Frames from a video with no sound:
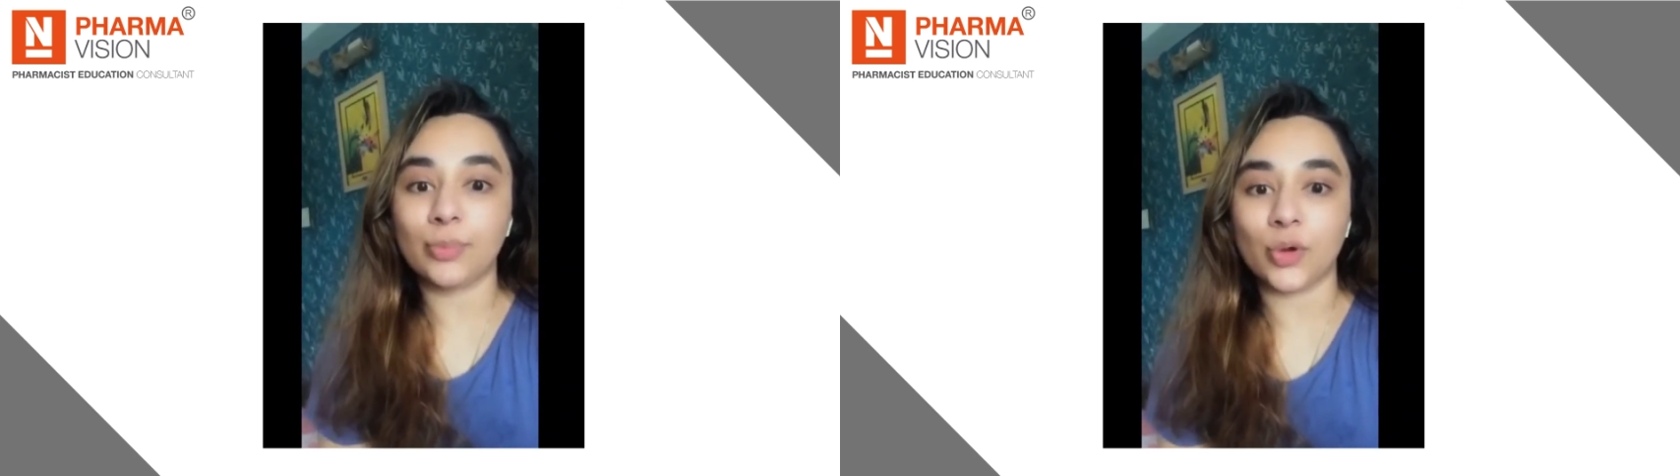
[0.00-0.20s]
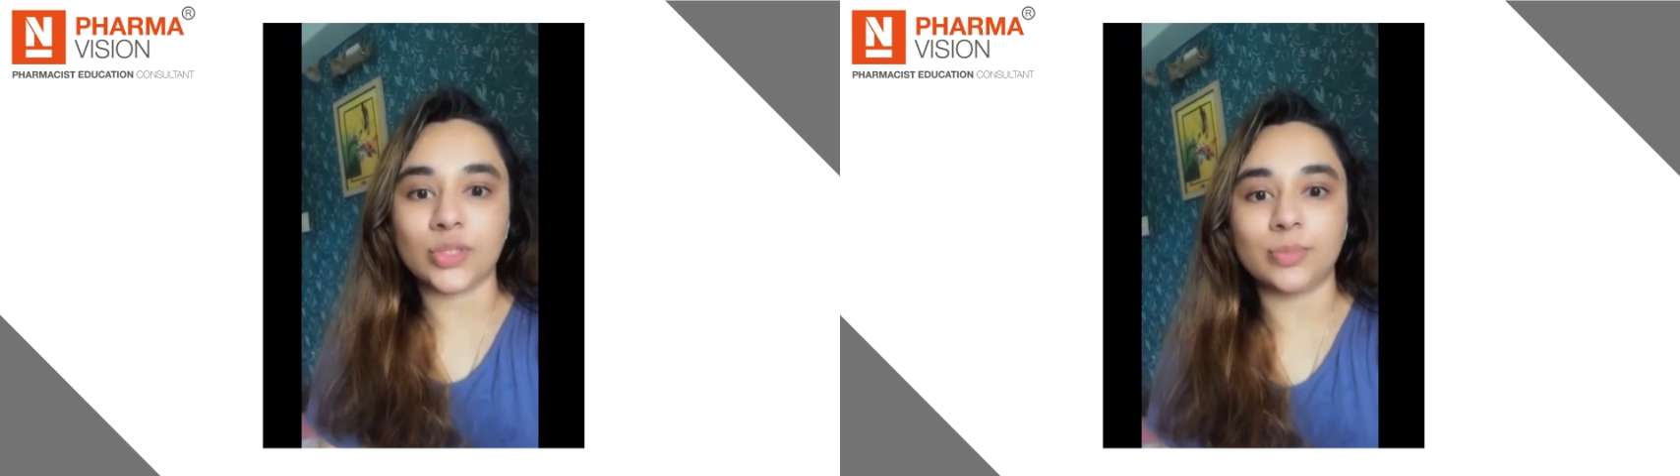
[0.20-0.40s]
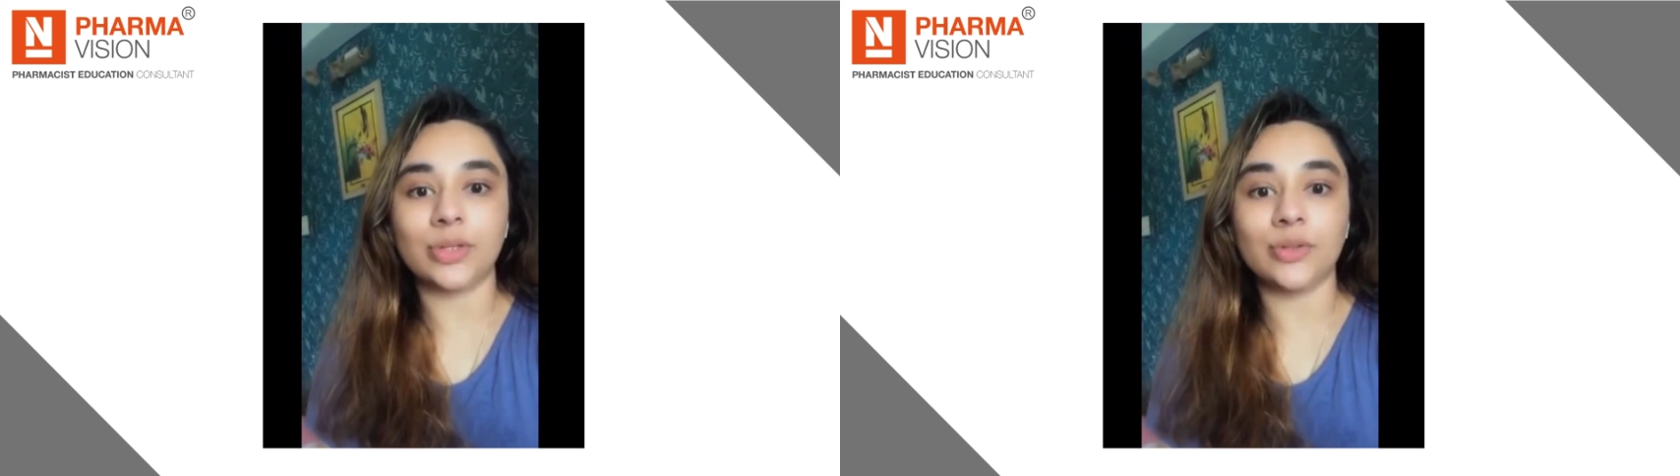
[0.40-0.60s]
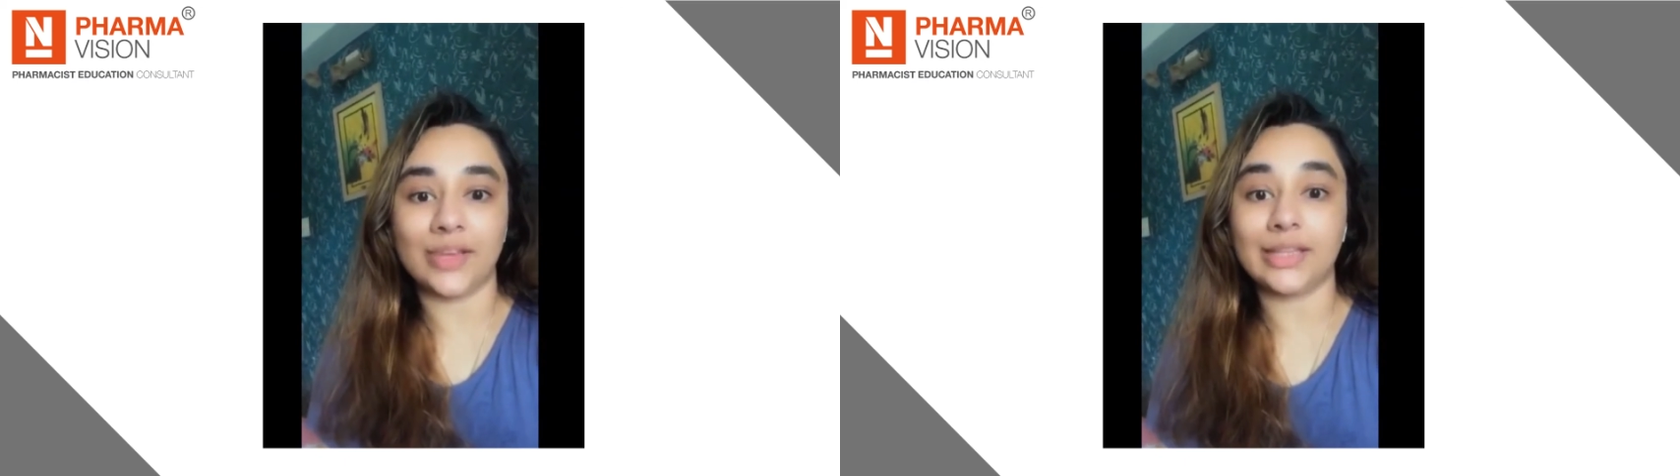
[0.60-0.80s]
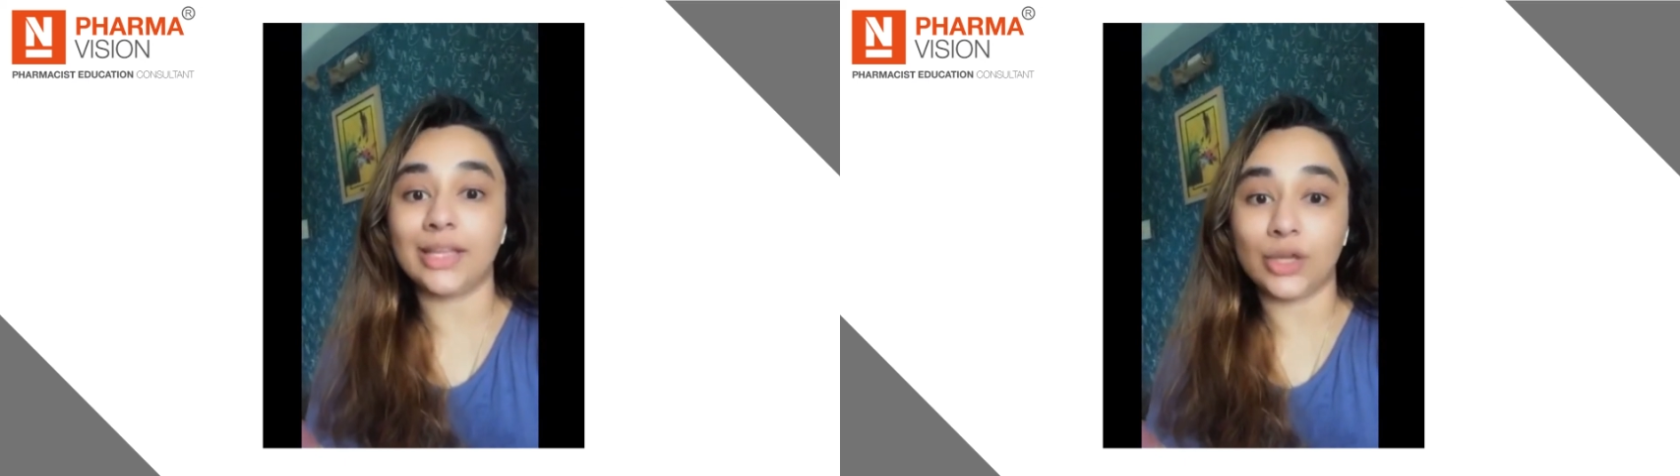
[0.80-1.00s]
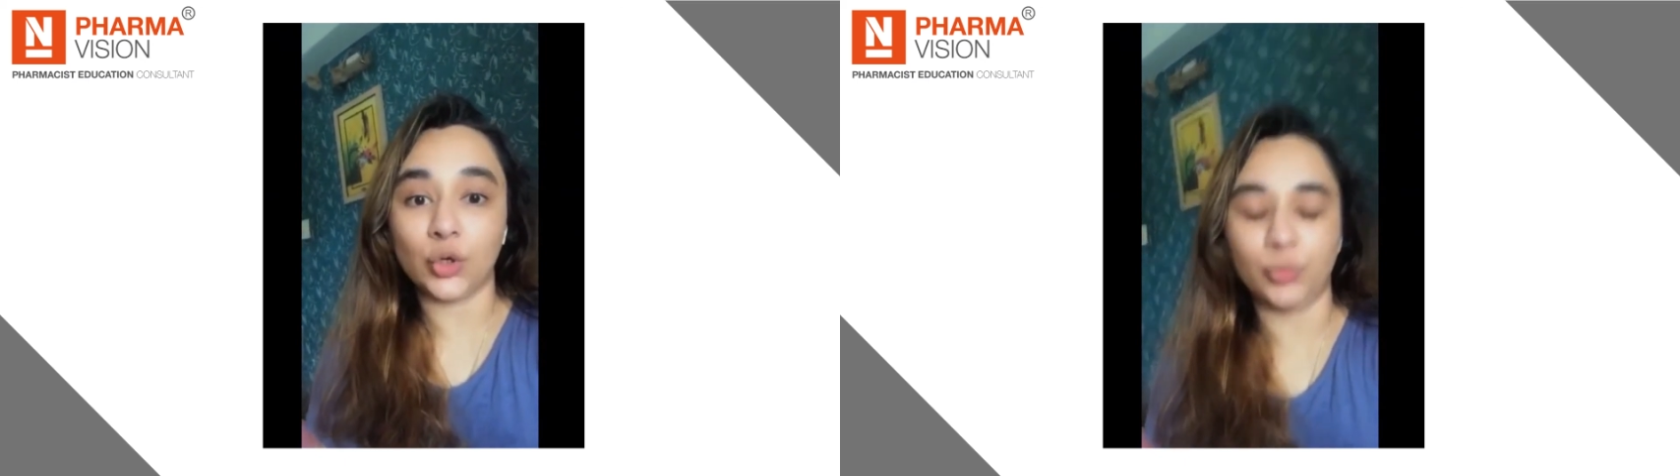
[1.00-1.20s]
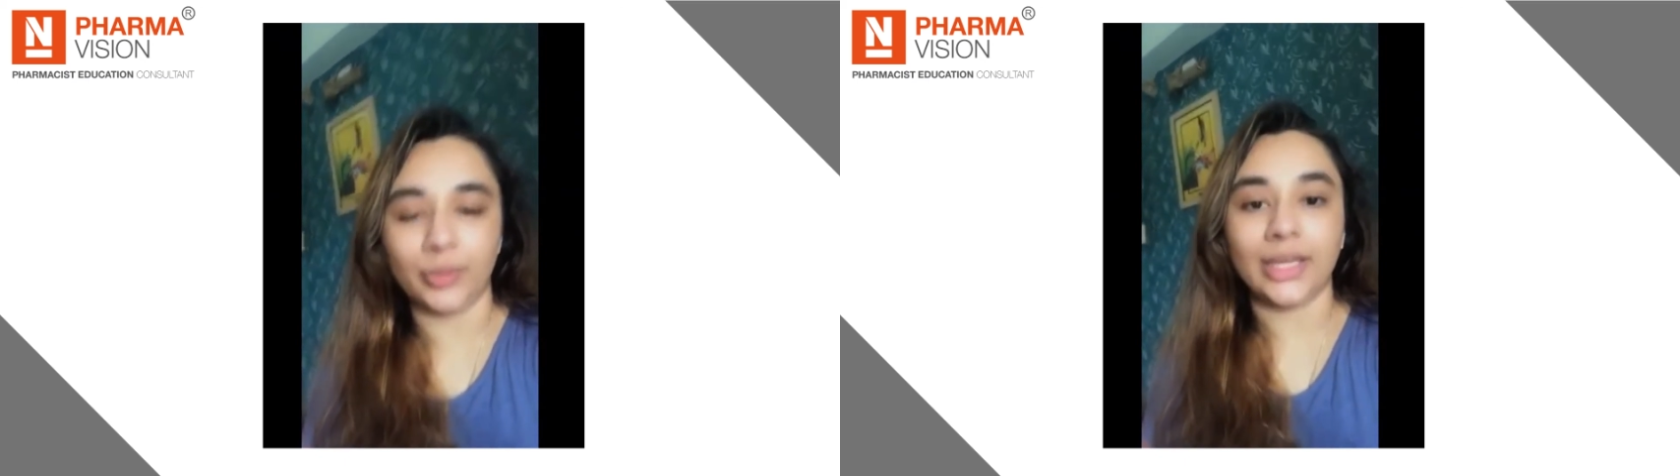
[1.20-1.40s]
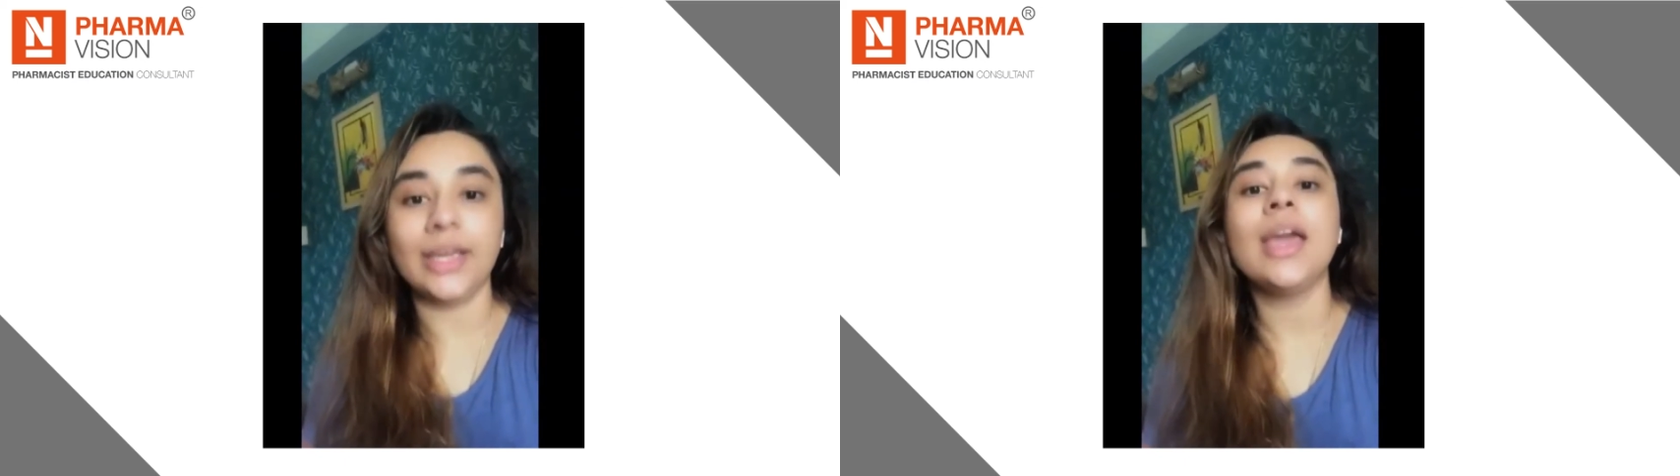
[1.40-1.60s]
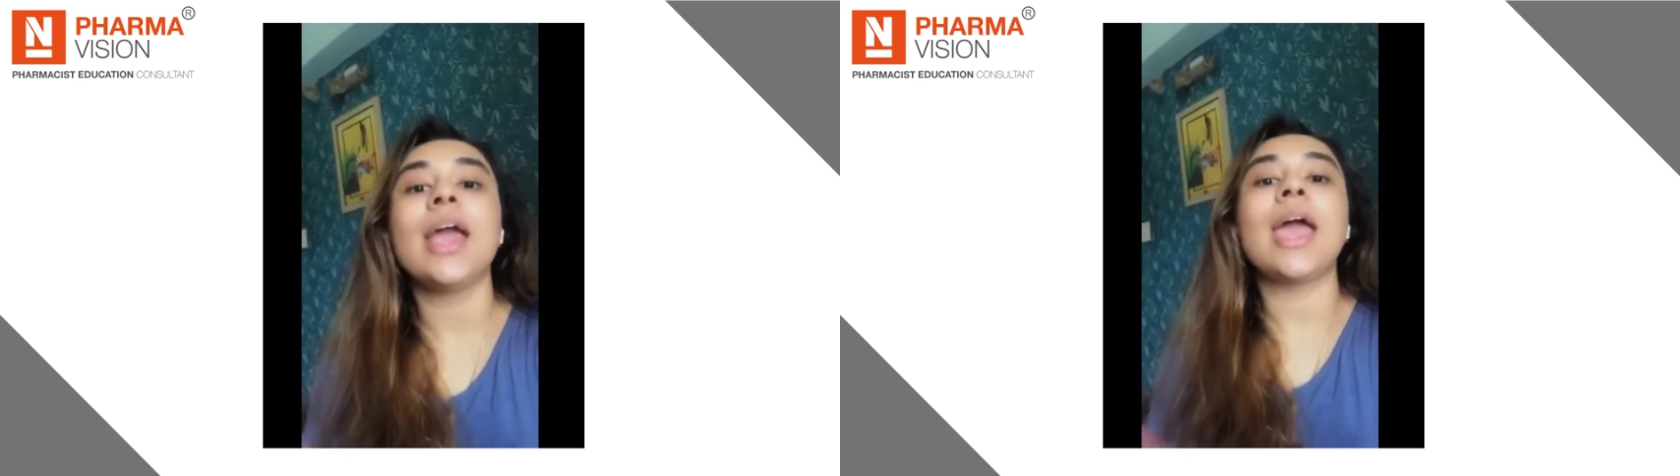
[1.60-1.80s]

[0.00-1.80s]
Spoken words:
possible way they could be